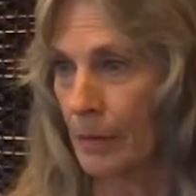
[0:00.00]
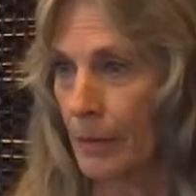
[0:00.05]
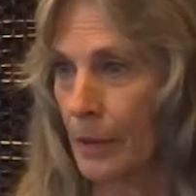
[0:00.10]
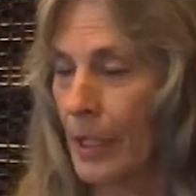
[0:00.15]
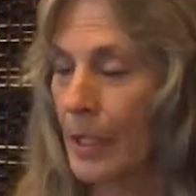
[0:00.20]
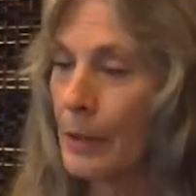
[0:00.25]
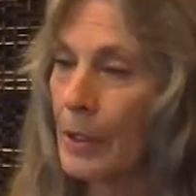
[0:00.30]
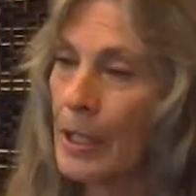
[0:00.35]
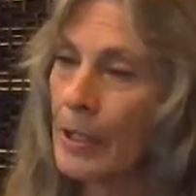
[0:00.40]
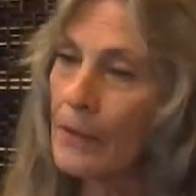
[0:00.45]

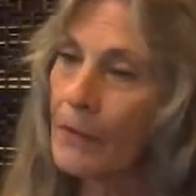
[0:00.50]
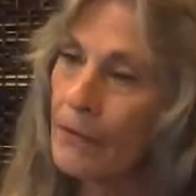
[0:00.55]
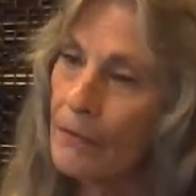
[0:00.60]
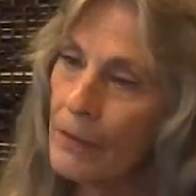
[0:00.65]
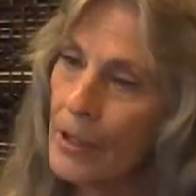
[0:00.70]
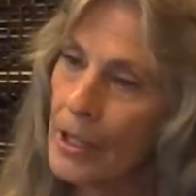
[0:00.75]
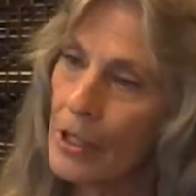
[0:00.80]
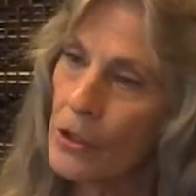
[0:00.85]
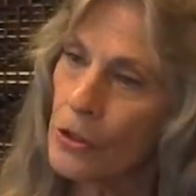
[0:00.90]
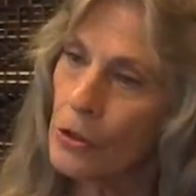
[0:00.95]
It, it
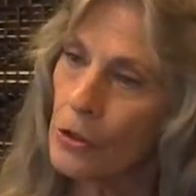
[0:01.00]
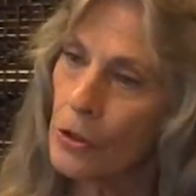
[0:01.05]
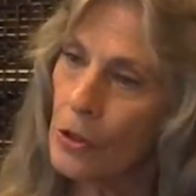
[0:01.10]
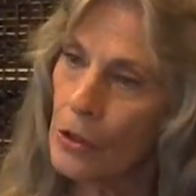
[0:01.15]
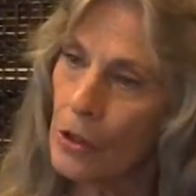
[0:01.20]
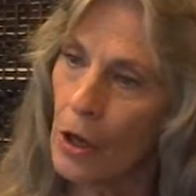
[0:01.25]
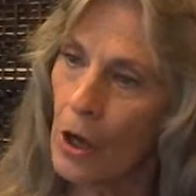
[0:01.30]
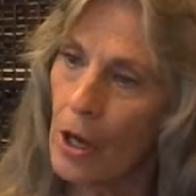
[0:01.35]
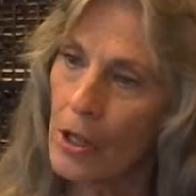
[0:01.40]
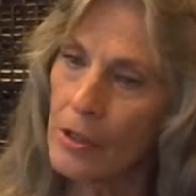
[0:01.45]
affects your
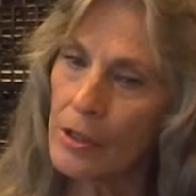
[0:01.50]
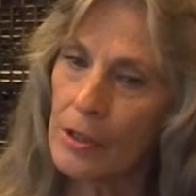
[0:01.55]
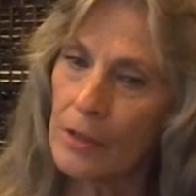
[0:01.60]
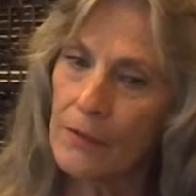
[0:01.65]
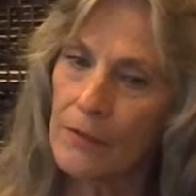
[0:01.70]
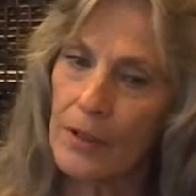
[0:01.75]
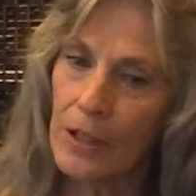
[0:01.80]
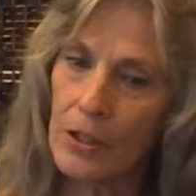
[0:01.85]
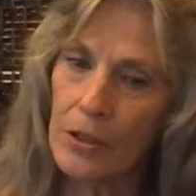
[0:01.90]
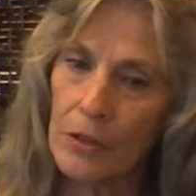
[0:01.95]
thoughts, it
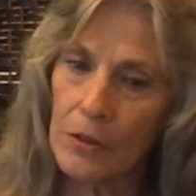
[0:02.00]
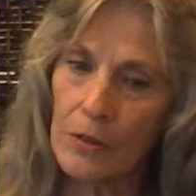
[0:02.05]
affects